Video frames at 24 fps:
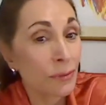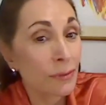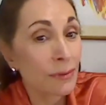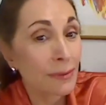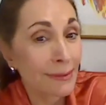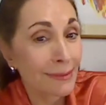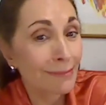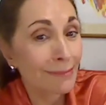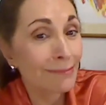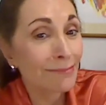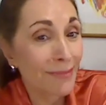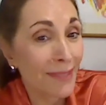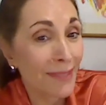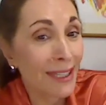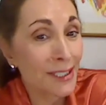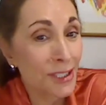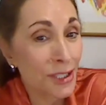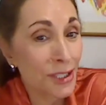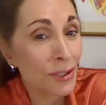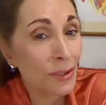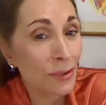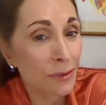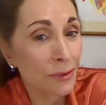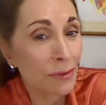It's important,
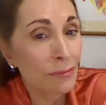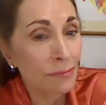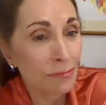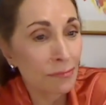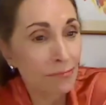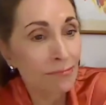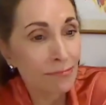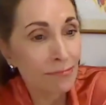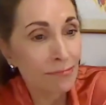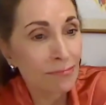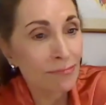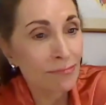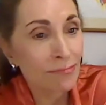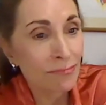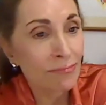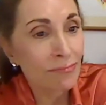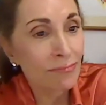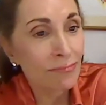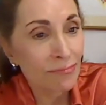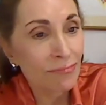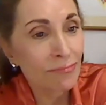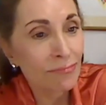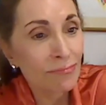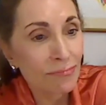that
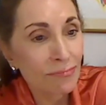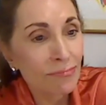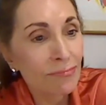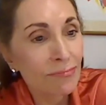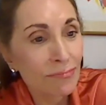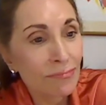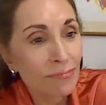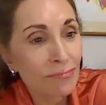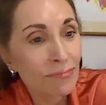transparency. So when